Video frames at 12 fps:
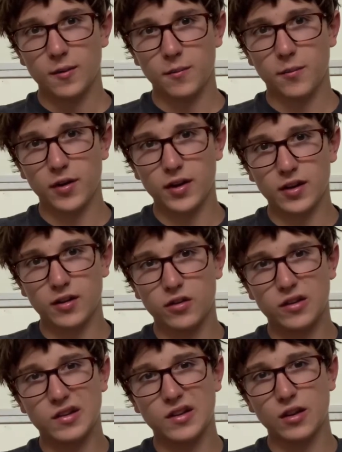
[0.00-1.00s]
But it's
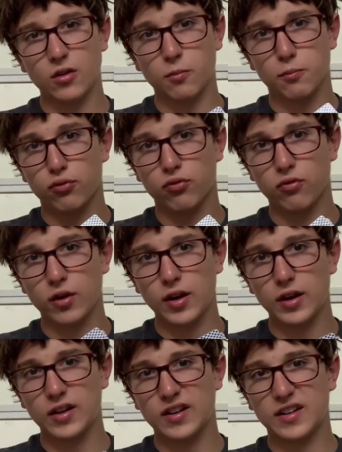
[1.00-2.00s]
still
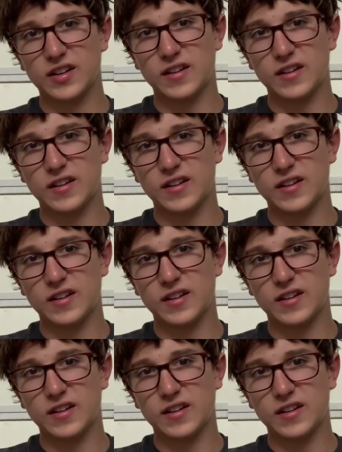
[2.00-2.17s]
pretty